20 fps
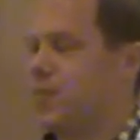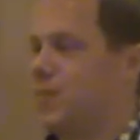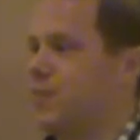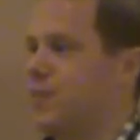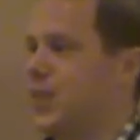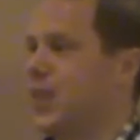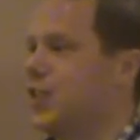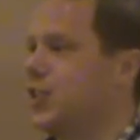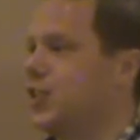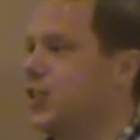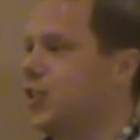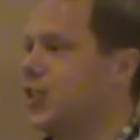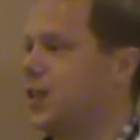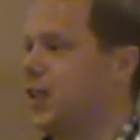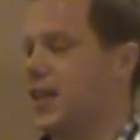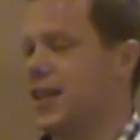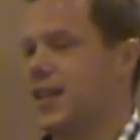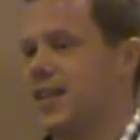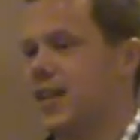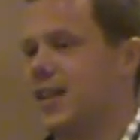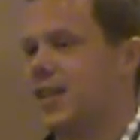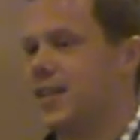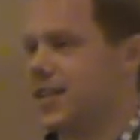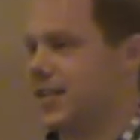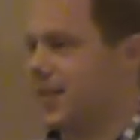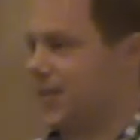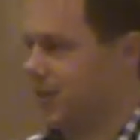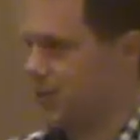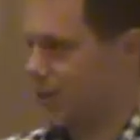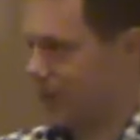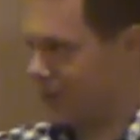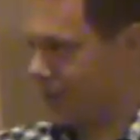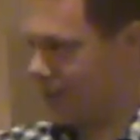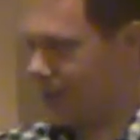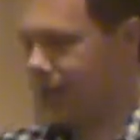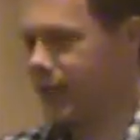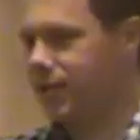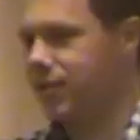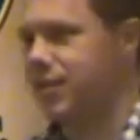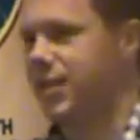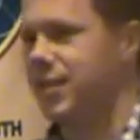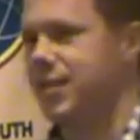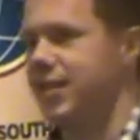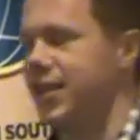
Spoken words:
Bill Joy, similar to Luke, is a